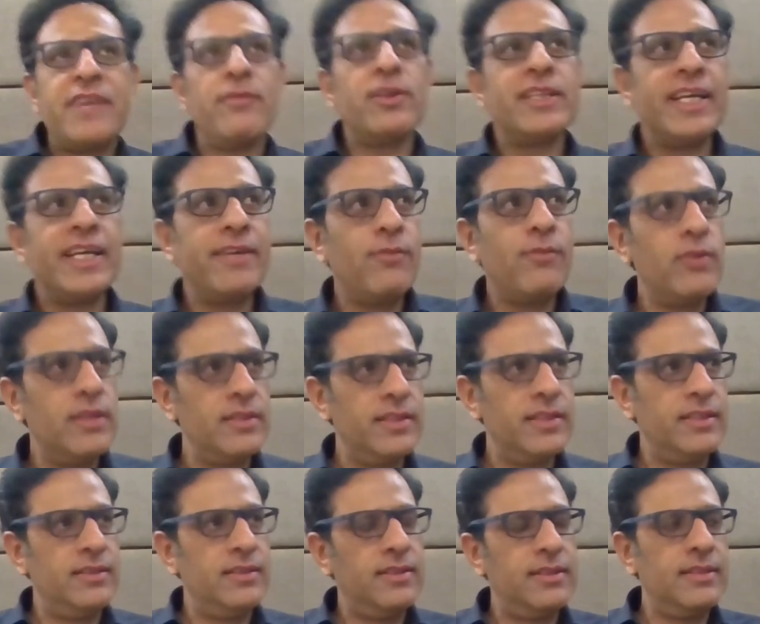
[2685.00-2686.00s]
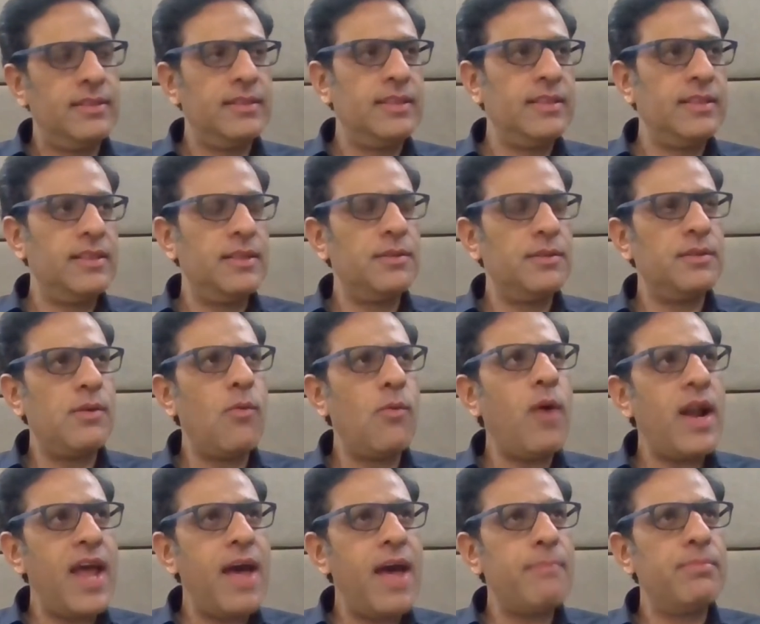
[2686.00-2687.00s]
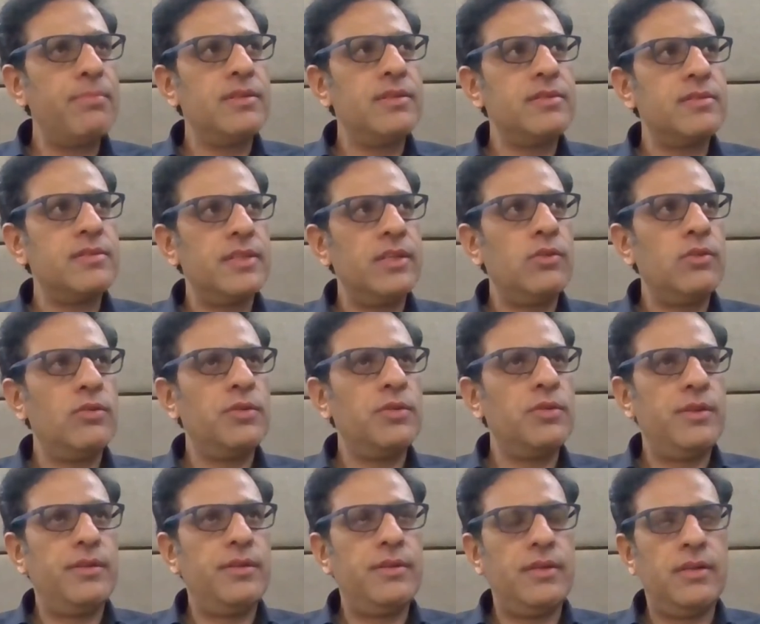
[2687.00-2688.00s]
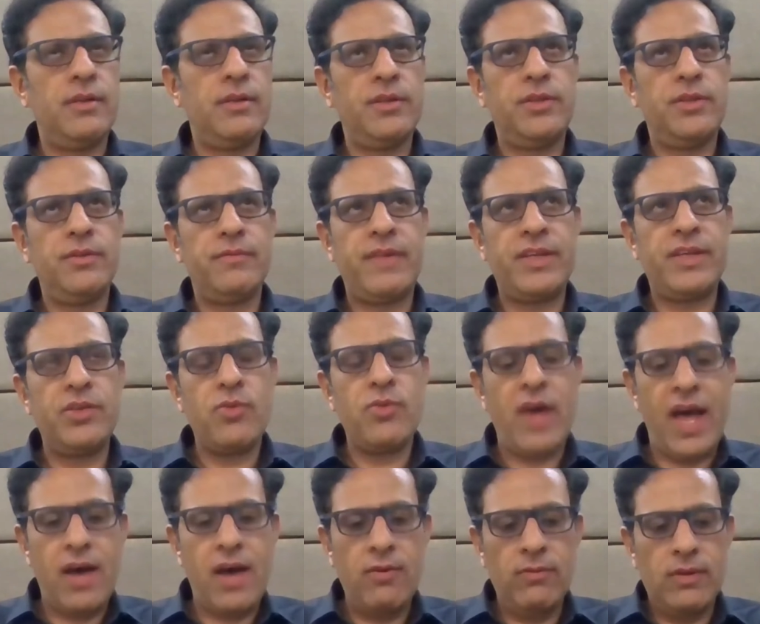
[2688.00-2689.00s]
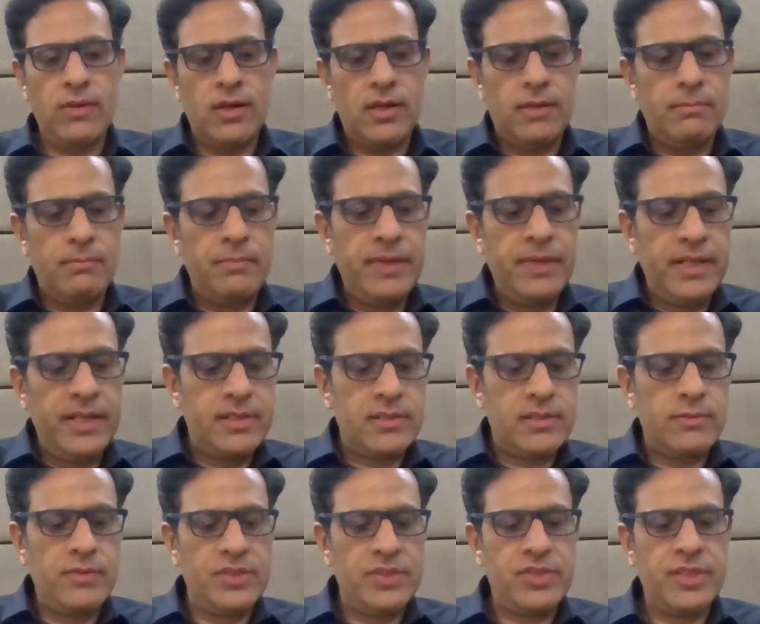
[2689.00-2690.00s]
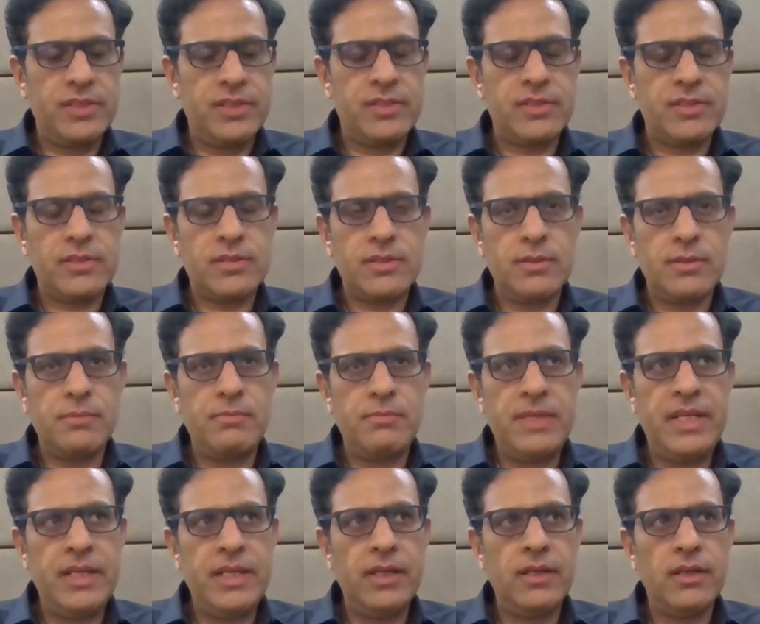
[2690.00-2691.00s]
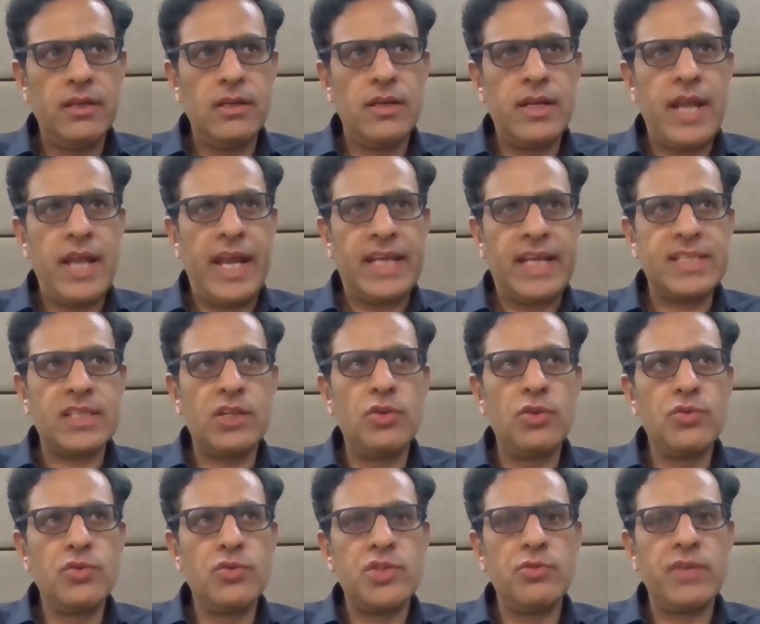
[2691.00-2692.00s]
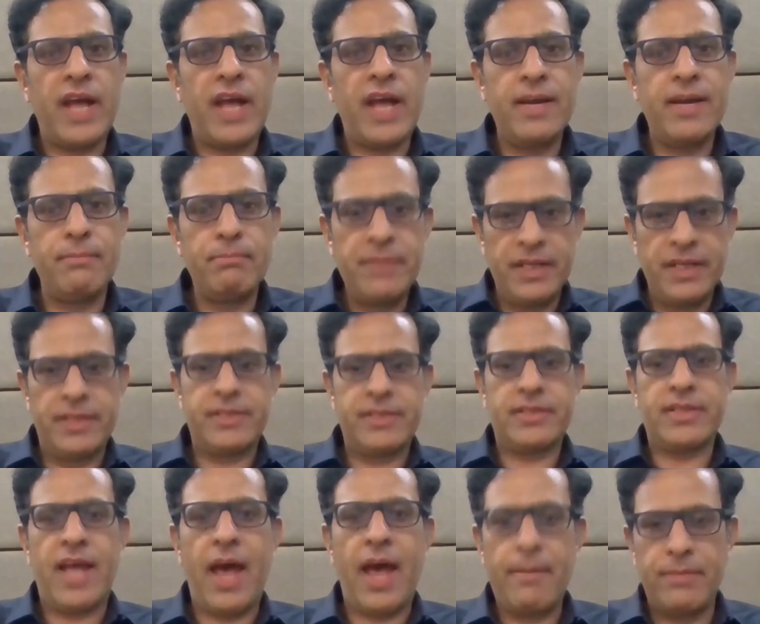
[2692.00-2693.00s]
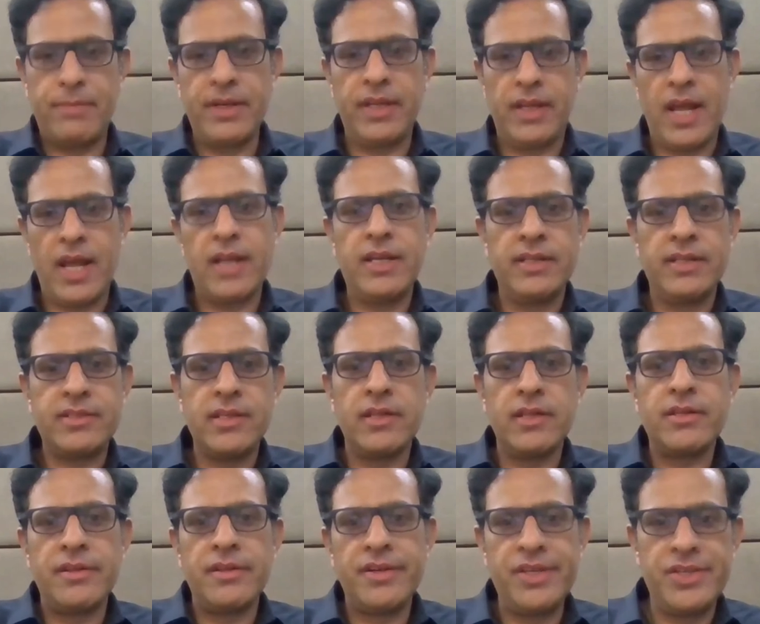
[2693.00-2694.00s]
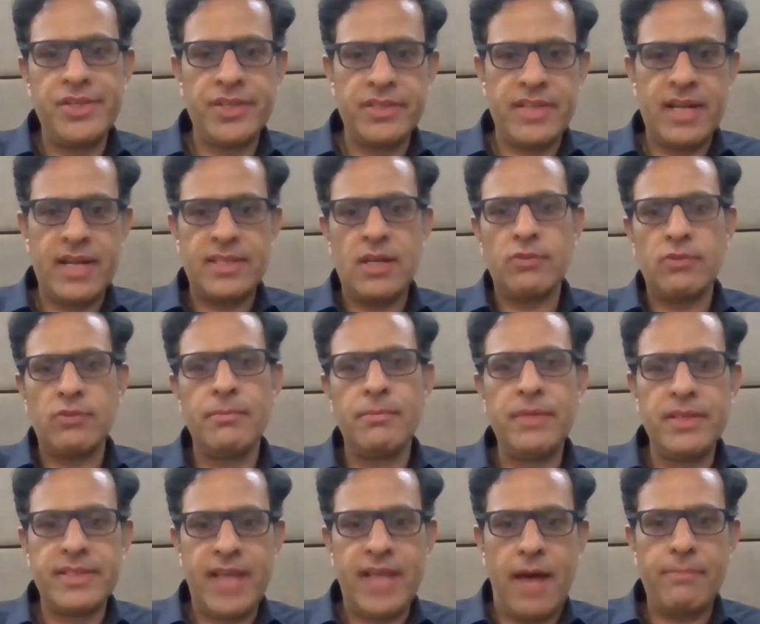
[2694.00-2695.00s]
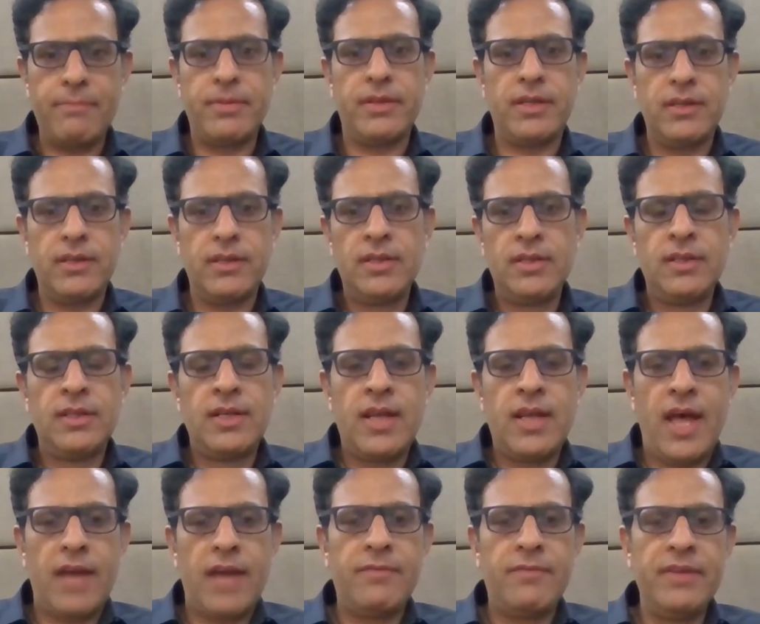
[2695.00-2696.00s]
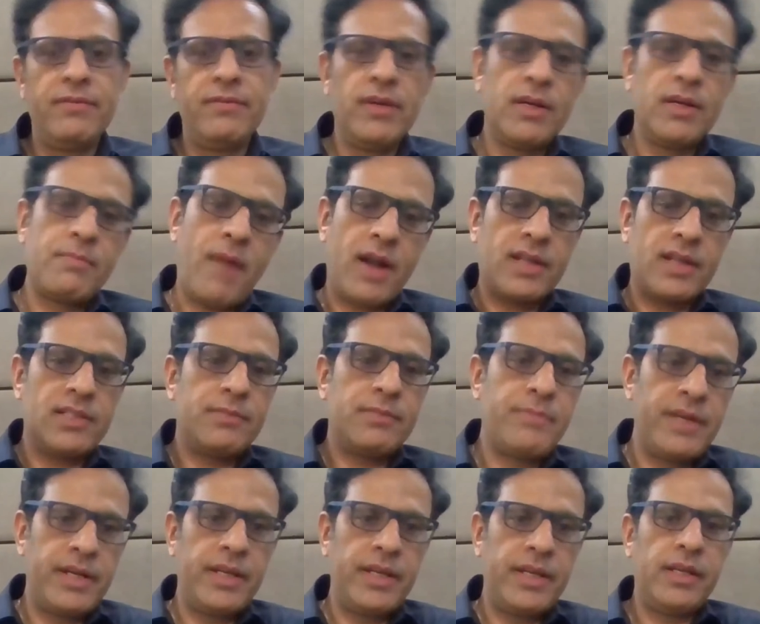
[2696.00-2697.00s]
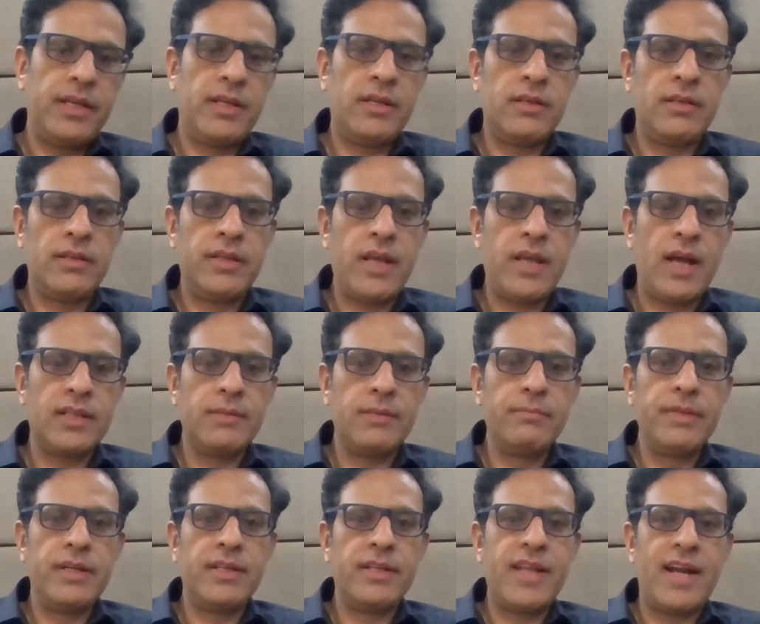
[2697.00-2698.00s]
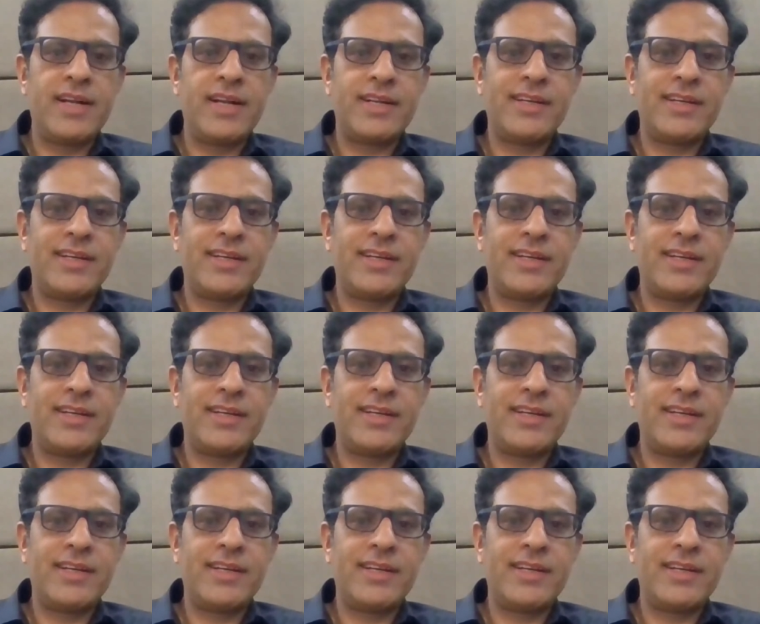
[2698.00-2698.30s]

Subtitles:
were. What happens, when you have bids, which is being an exclusive tie-up bids happening, and in certain regions, that's how the bids happen. And we were participating in the other bid that